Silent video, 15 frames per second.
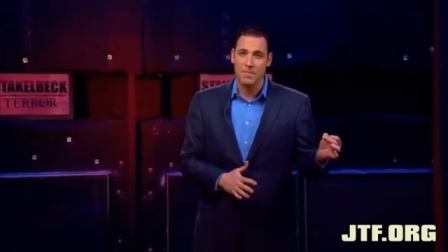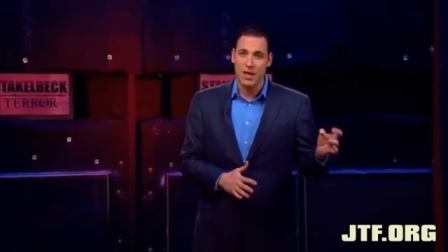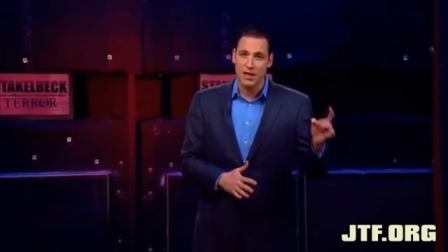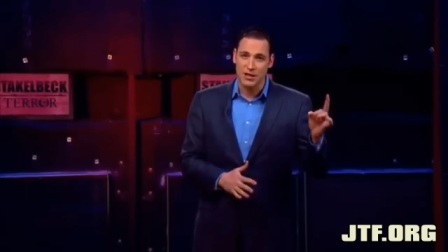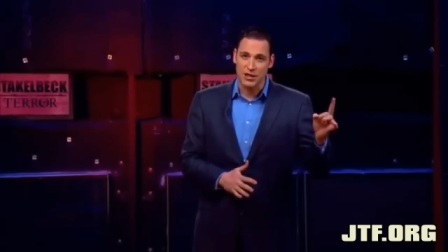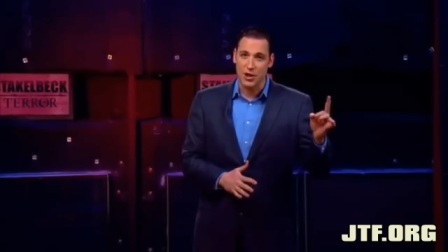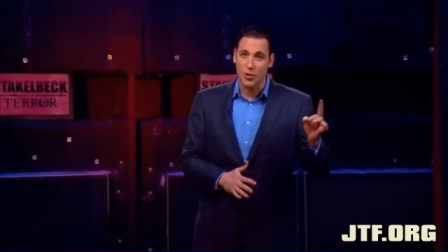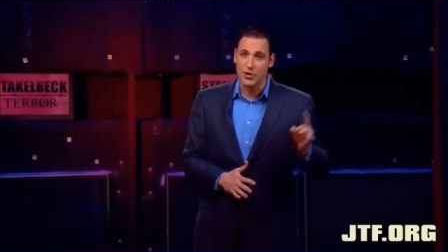
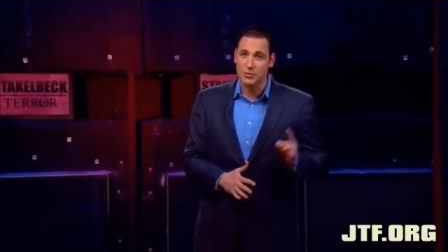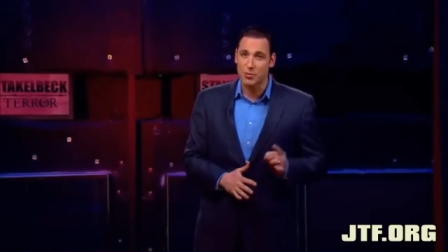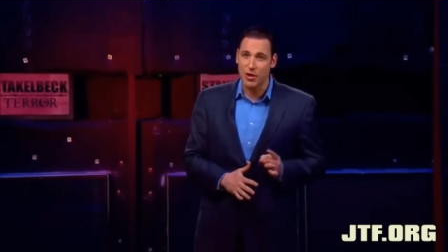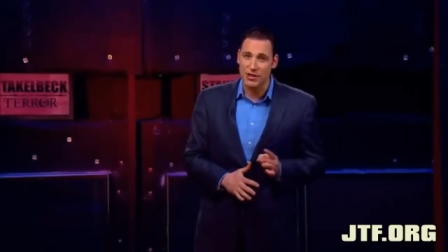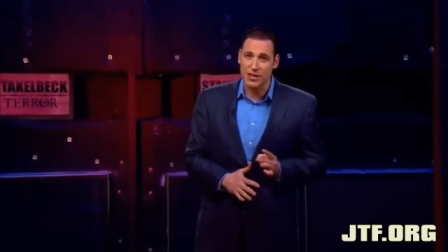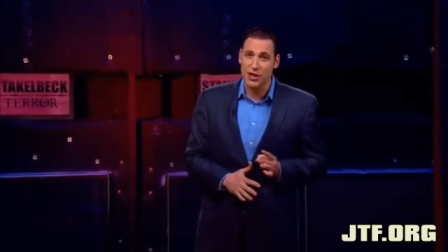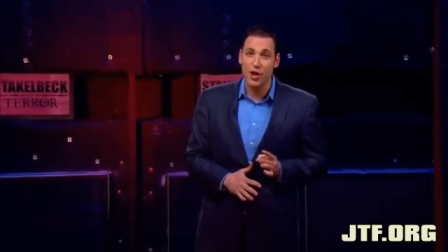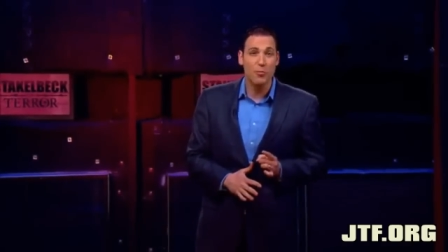So is
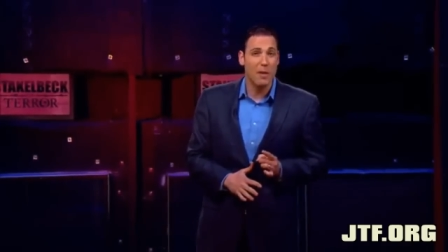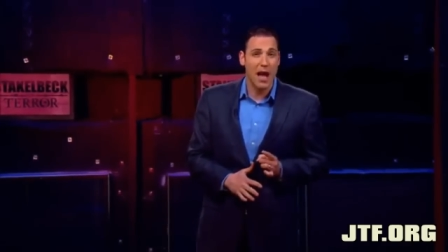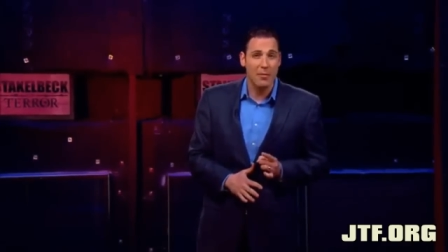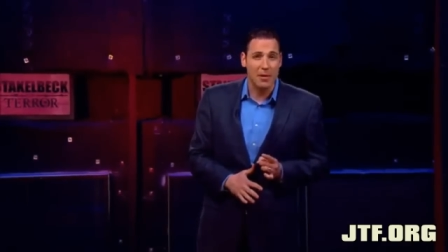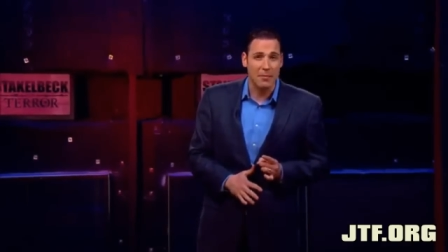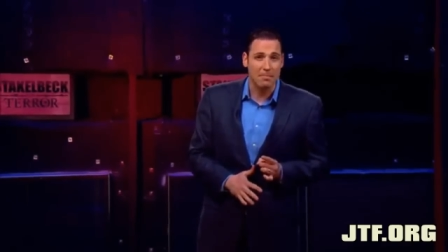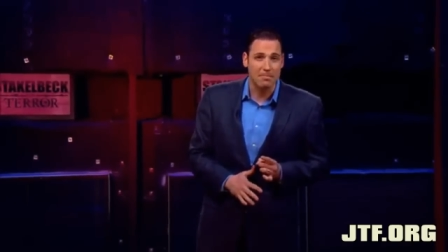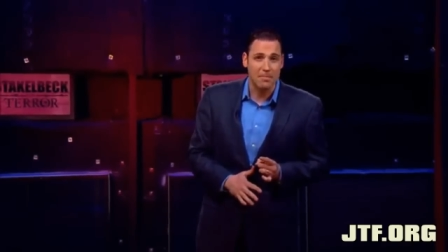President
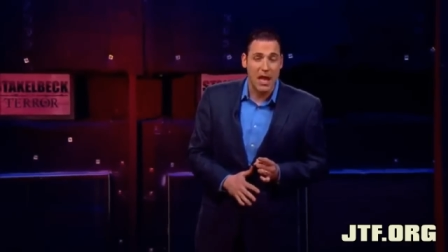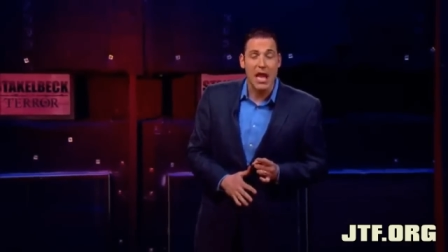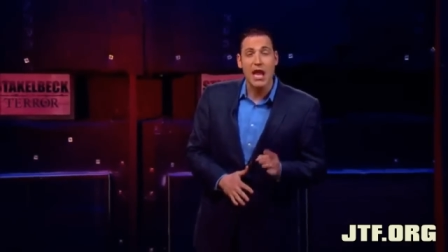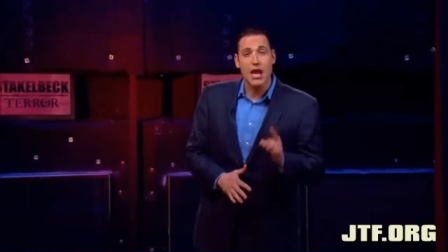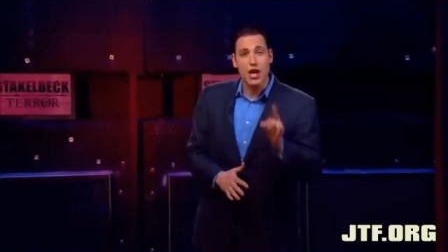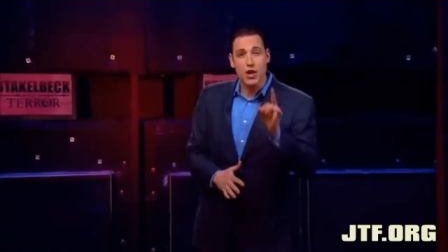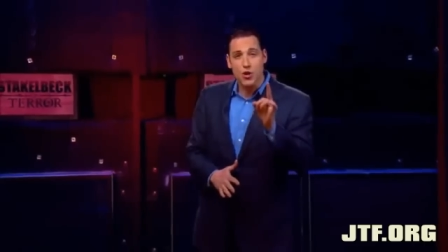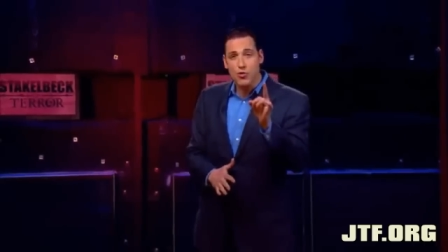Obama.
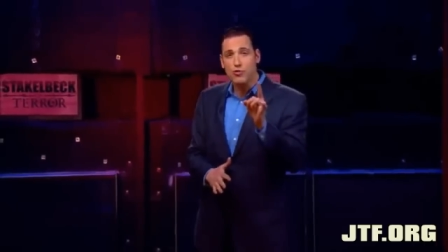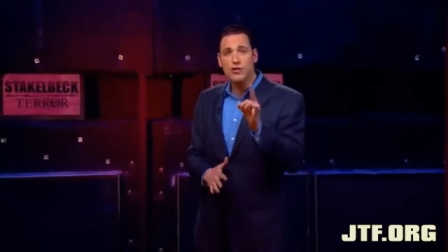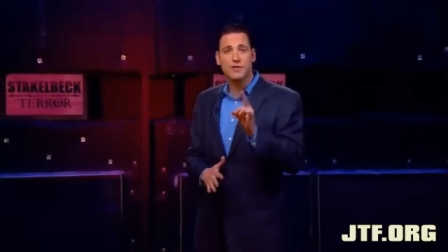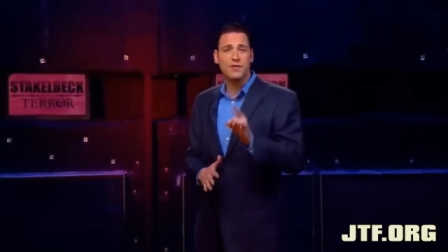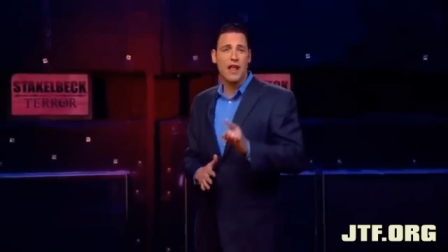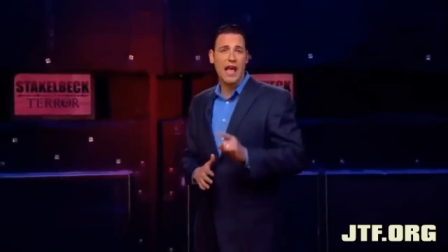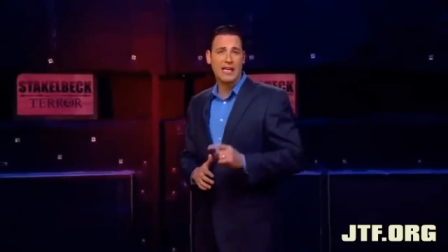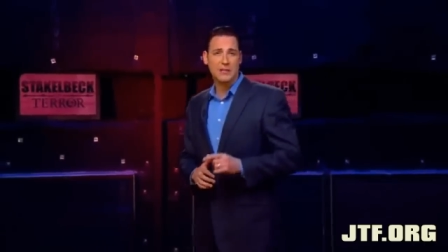
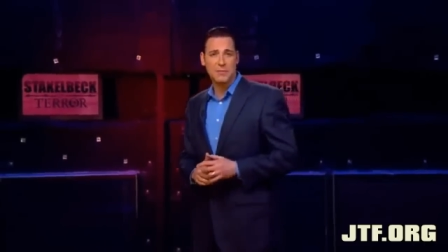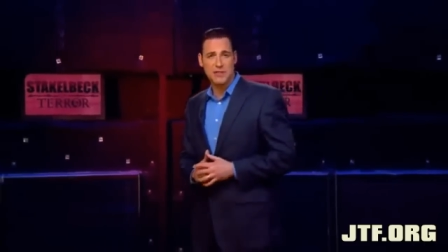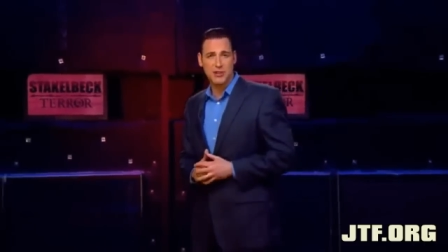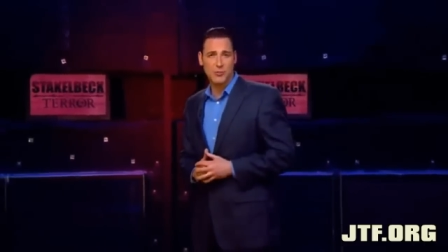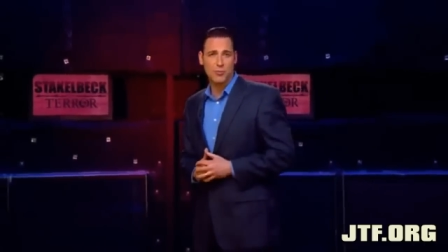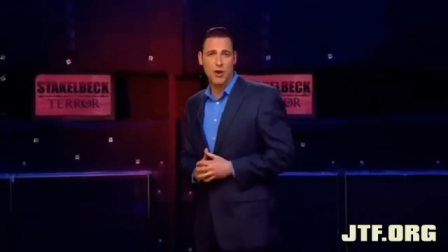Newsflash, Mr.